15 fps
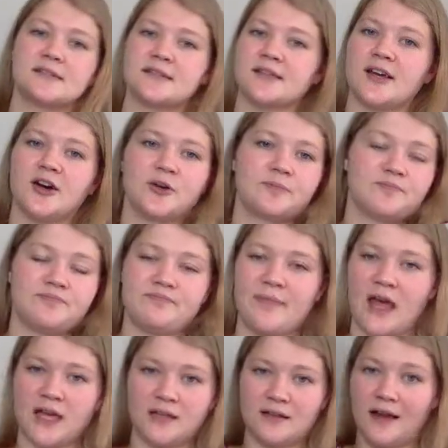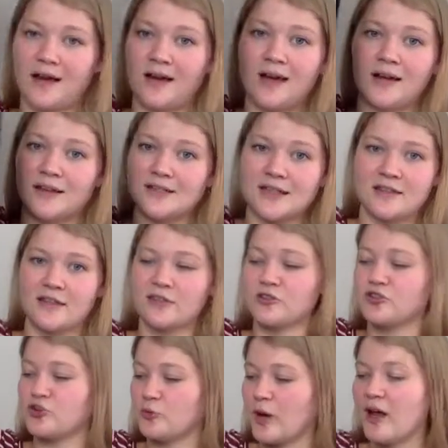So I, I honestly think they'll
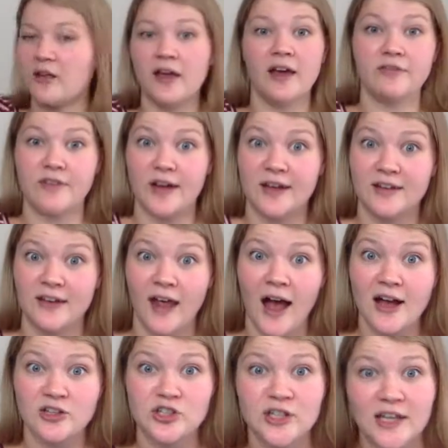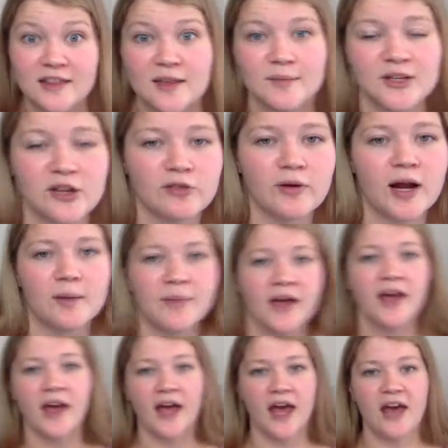do well if I can actually get them into ThredUp.
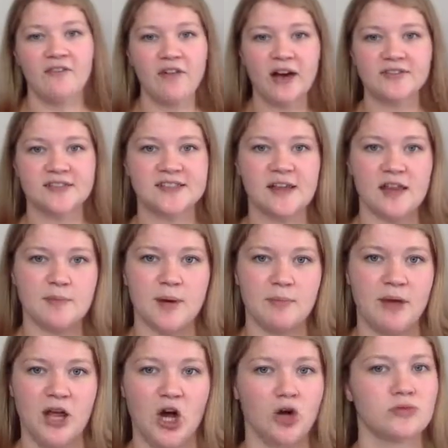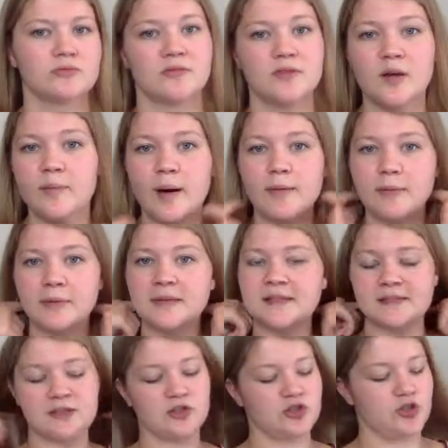If I have to sell them on my own, they'll probably
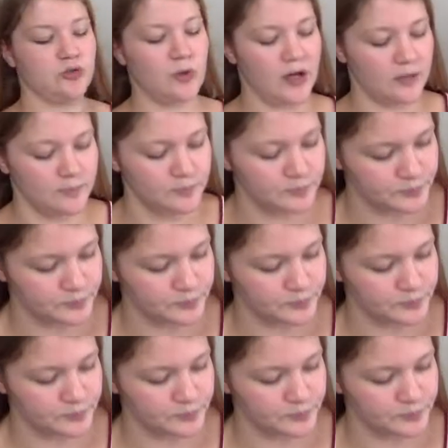still do well.